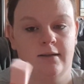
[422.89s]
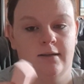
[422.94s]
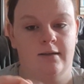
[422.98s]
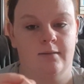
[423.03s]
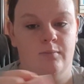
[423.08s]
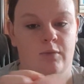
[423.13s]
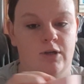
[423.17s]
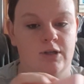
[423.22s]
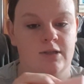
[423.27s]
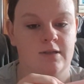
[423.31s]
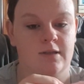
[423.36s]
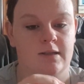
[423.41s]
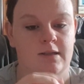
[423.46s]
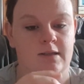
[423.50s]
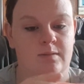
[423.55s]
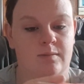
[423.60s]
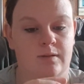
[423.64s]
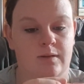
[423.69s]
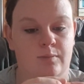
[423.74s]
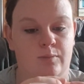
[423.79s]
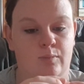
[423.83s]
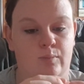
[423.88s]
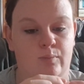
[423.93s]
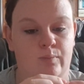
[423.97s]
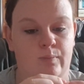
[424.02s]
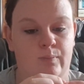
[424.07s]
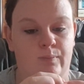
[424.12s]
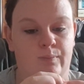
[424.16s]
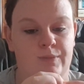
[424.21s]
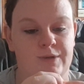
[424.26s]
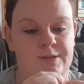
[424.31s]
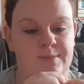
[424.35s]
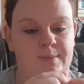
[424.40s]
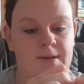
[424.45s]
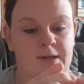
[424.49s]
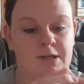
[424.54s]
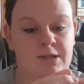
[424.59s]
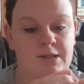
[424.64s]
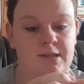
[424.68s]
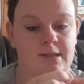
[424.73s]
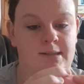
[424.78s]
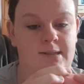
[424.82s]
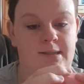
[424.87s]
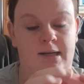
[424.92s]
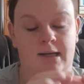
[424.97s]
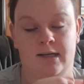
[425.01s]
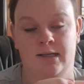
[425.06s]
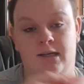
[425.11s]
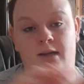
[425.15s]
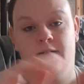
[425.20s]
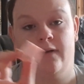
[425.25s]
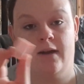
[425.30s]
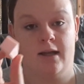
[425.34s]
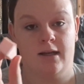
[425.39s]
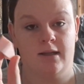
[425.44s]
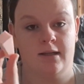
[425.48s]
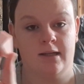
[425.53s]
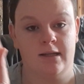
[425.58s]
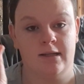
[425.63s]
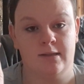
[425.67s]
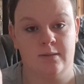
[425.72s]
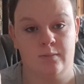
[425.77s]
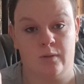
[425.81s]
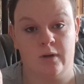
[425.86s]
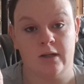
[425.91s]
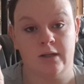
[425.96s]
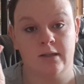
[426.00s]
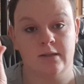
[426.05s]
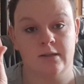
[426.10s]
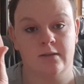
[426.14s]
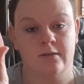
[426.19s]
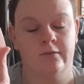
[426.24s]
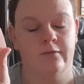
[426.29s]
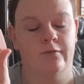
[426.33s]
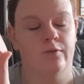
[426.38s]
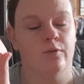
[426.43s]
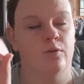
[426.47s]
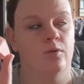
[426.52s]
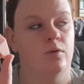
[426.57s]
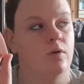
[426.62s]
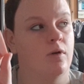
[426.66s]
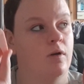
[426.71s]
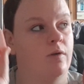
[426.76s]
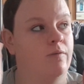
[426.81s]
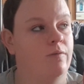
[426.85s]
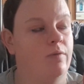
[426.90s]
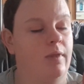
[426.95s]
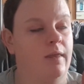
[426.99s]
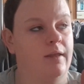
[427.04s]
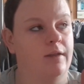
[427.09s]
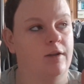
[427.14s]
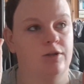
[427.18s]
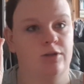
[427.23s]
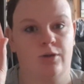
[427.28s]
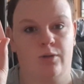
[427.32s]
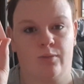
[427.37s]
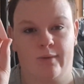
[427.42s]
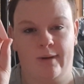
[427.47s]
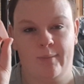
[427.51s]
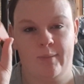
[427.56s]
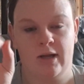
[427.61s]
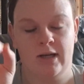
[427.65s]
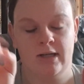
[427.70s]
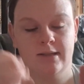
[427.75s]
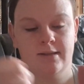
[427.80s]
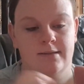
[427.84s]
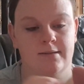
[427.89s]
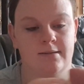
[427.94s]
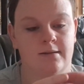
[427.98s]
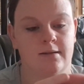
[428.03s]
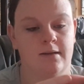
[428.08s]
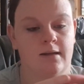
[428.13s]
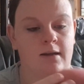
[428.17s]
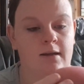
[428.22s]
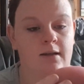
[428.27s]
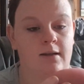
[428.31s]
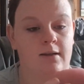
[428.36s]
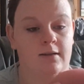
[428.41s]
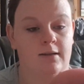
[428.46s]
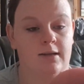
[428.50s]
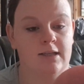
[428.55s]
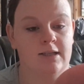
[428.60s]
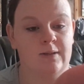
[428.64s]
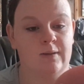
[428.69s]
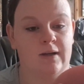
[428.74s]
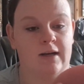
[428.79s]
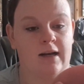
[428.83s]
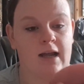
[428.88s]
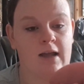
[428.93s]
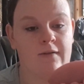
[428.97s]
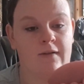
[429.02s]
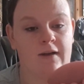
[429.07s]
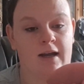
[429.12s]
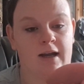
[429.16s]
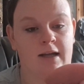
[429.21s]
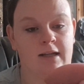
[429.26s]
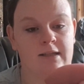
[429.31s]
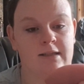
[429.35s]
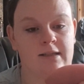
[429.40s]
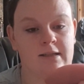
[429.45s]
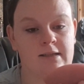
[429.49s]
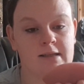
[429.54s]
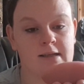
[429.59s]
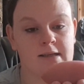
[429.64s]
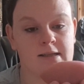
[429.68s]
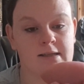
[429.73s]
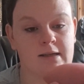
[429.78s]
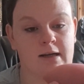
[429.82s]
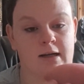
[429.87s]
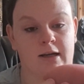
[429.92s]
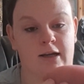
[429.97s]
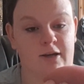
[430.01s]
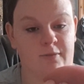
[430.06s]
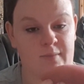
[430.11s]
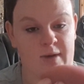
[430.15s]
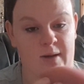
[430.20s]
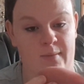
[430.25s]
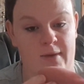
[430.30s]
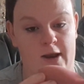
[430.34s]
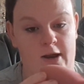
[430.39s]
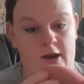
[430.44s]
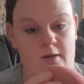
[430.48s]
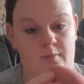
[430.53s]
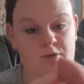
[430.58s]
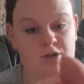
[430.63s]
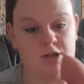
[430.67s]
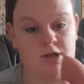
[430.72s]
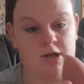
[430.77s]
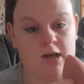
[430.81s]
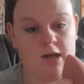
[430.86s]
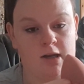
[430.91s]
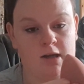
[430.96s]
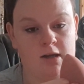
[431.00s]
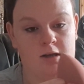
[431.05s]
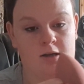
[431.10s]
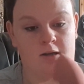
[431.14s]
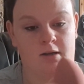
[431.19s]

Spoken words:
Most of these sponges are stained. I've had these ones for 3 months. This one I've had since I started my makeup journey.